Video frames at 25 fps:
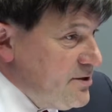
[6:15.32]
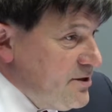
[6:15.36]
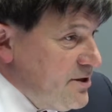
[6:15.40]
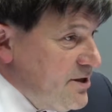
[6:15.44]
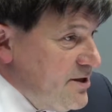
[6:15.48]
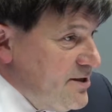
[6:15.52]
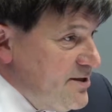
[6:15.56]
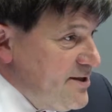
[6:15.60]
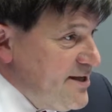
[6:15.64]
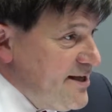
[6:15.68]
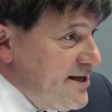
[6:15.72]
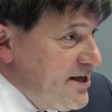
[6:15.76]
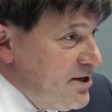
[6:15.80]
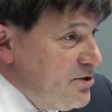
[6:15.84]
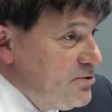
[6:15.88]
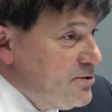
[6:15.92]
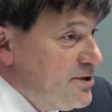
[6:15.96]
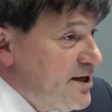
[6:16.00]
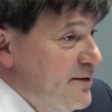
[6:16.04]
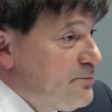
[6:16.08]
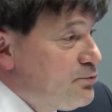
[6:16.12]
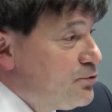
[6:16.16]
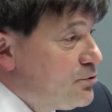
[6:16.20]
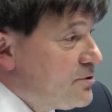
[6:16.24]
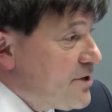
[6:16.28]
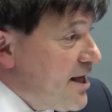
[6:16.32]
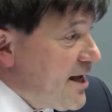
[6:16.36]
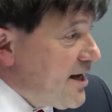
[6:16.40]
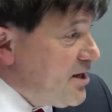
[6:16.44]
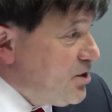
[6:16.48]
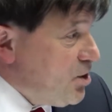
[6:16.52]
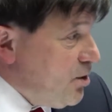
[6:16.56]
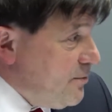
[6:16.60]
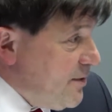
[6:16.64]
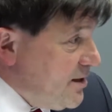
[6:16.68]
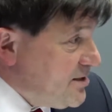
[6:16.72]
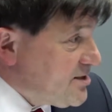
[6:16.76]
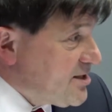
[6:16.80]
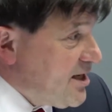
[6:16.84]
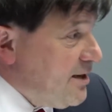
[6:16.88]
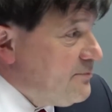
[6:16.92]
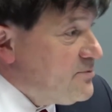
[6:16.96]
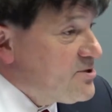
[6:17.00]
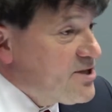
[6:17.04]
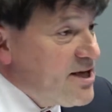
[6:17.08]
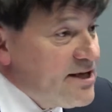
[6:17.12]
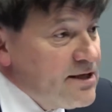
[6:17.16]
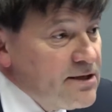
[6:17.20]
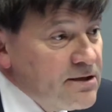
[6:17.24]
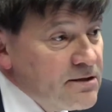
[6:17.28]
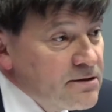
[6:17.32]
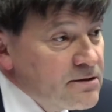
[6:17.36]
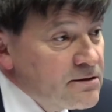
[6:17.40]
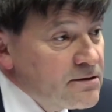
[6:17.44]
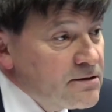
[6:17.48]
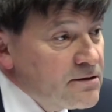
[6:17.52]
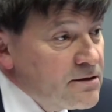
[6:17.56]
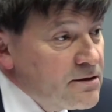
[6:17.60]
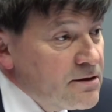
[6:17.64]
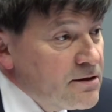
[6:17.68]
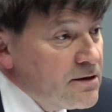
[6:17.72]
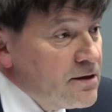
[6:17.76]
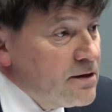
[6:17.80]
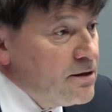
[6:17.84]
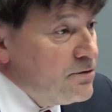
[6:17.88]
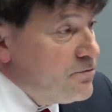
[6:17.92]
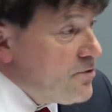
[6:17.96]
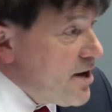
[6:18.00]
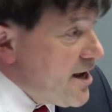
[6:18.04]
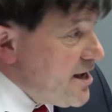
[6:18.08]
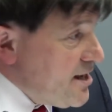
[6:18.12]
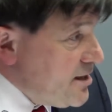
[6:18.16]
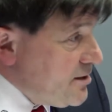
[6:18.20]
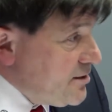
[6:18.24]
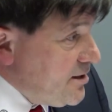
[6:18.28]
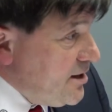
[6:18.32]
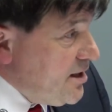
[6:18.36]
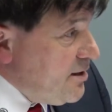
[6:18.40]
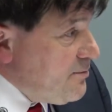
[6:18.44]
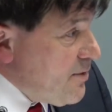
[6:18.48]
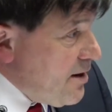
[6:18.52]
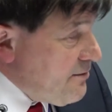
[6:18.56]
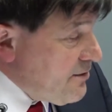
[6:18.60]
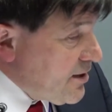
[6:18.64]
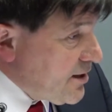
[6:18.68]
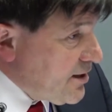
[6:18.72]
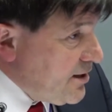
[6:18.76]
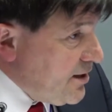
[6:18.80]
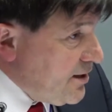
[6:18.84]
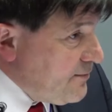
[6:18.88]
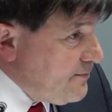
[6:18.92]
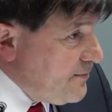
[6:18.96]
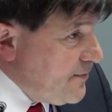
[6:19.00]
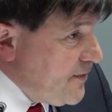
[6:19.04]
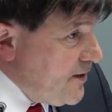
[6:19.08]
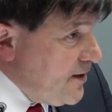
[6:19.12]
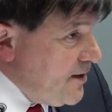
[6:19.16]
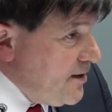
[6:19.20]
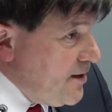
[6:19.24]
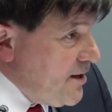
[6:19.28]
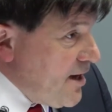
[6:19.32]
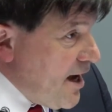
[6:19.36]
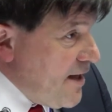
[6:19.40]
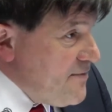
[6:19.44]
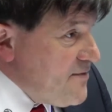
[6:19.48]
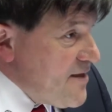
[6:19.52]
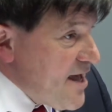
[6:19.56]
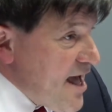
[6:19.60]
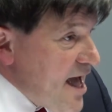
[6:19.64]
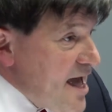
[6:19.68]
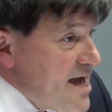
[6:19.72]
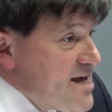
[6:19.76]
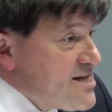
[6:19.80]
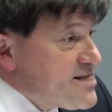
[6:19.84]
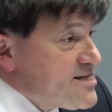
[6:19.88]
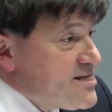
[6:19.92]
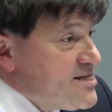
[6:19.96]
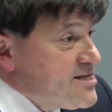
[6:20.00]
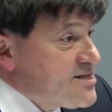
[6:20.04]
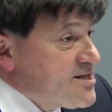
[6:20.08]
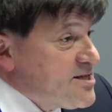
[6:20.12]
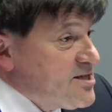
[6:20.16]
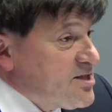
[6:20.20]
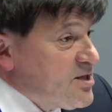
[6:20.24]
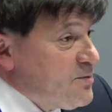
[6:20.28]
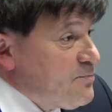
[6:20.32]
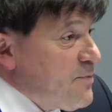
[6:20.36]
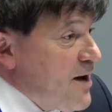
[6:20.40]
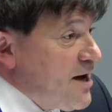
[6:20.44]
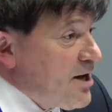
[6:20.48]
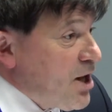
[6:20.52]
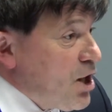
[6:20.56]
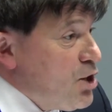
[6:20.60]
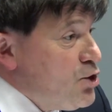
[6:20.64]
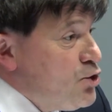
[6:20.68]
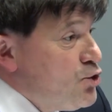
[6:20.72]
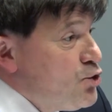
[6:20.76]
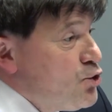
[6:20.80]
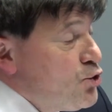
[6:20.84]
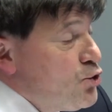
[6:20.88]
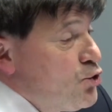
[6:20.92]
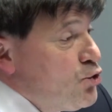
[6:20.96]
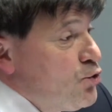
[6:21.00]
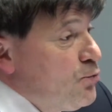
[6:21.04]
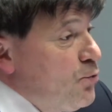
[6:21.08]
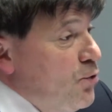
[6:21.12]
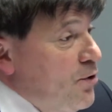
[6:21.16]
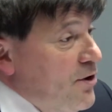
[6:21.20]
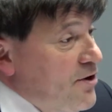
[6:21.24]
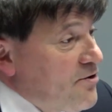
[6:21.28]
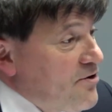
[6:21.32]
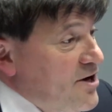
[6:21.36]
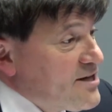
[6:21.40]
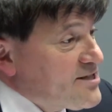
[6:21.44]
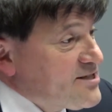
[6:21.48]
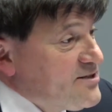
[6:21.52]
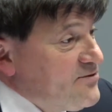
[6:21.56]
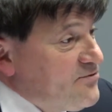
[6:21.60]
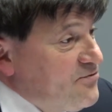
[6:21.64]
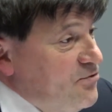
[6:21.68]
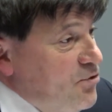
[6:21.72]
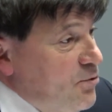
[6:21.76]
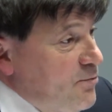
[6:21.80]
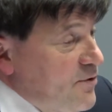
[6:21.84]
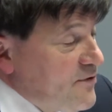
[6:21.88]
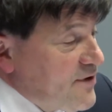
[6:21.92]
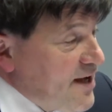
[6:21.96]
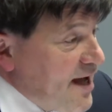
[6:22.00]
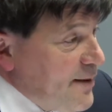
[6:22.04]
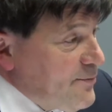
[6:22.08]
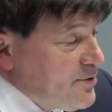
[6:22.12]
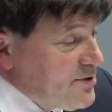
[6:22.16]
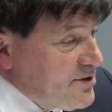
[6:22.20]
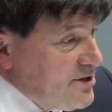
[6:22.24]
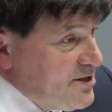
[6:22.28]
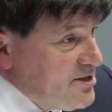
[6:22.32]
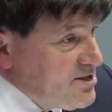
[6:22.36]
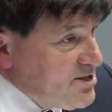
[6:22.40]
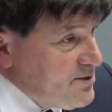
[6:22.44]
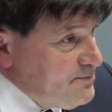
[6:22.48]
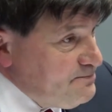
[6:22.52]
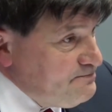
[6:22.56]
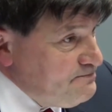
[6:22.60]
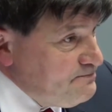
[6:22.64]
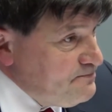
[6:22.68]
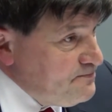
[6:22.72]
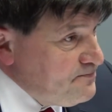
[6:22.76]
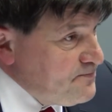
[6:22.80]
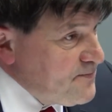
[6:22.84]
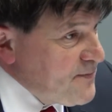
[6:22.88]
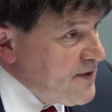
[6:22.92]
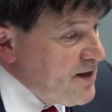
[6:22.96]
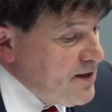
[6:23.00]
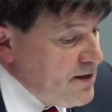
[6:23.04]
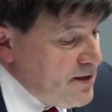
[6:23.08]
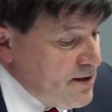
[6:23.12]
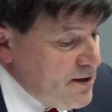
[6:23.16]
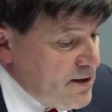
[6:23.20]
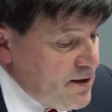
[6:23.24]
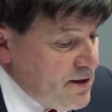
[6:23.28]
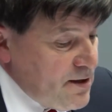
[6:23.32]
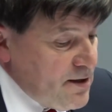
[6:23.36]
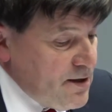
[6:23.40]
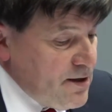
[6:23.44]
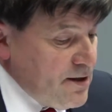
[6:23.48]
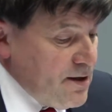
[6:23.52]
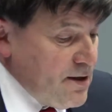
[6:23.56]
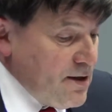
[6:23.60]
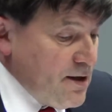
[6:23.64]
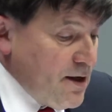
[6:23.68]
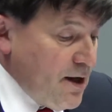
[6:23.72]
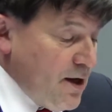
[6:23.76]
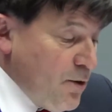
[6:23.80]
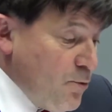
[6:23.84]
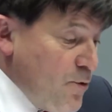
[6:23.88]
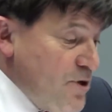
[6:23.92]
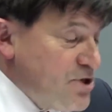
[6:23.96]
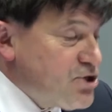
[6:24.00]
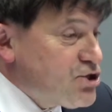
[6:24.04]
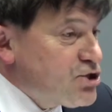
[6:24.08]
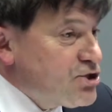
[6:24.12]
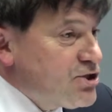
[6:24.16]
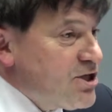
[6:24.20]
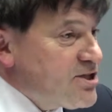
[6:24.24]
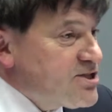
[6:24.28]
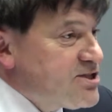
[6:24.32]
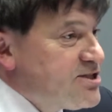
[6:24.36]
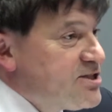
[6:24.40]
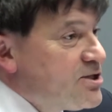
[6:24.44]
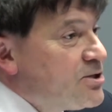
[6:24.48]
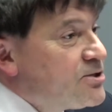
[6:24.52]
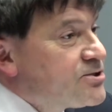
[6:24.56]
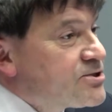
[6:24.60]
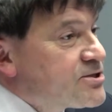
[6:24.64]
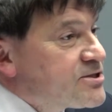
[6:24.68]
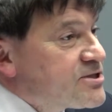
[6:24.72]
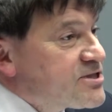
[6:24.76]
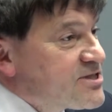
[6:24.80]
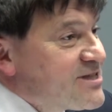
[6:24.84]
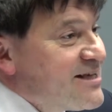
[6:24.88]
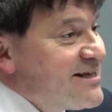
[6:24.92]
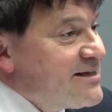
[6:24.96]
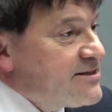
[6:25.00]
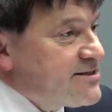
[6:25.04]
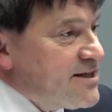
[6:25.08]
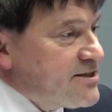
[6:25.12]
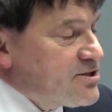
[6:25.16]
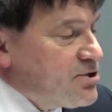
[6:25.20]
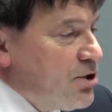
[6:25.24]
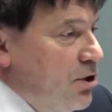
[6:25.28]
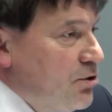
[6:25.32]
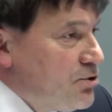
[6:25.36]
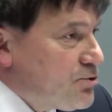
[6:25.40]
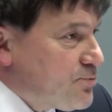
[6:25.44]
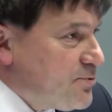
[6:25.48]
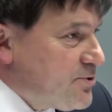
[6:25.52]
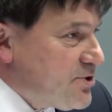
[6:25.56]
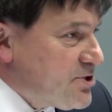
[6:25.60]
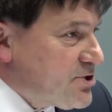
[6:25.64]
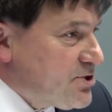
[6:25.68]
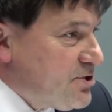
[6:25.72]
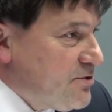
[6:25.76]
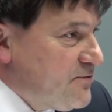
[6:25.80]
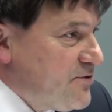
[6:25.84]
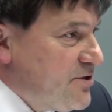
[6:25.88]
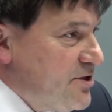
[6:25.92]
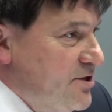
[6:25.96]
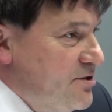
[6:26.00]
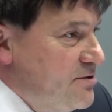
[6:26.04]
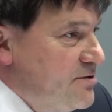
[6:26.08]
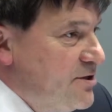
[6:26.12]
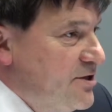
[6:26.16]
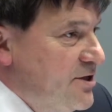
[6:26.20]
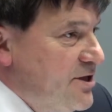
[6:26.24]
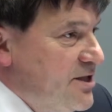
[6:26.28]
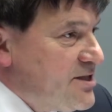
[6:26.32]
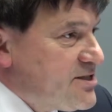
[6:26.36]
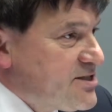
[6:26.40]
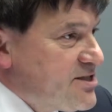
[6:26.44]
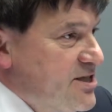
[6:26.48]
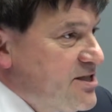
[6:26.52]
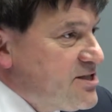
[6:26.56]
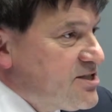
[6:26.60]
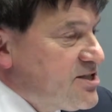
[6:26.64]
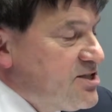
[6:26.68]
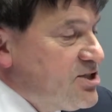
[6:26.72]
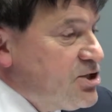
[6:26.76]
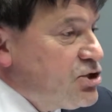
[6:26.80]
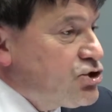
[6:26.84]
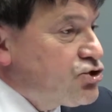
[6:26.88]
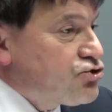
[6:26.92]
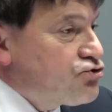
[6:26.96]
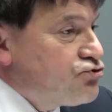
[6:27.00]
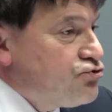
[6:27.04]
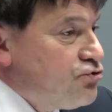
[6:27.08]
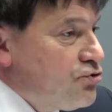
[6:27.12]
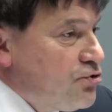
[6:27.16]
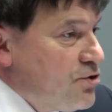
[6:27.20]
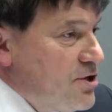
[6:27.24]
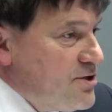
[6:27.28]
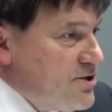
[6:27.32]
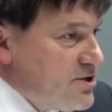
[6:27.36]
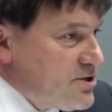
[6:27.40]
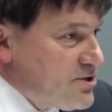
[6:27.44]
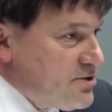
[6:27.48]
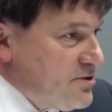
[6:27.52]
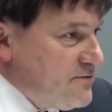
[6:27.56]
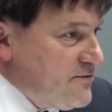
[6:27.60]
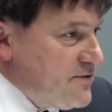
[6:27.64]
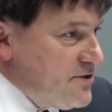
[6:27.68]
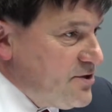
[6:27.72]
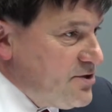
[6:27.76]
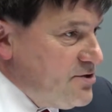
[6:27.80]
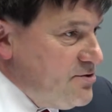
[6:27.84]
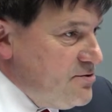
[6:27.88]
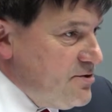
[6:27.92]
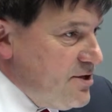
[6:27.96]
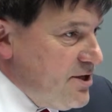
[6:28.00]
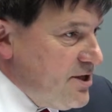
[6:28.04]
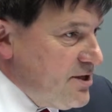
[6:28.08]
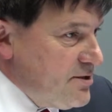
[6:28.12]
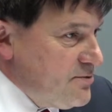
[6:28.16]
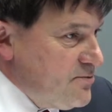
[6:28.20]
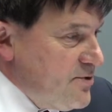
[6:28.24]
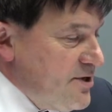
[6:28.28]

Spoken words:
Neoliberal economics comes in, Reagan in America. And the 80s is about a new, more aggressive form of capitalism, which does not seek détente with the Soviet Union, it seeks to destroy the Soviet Union.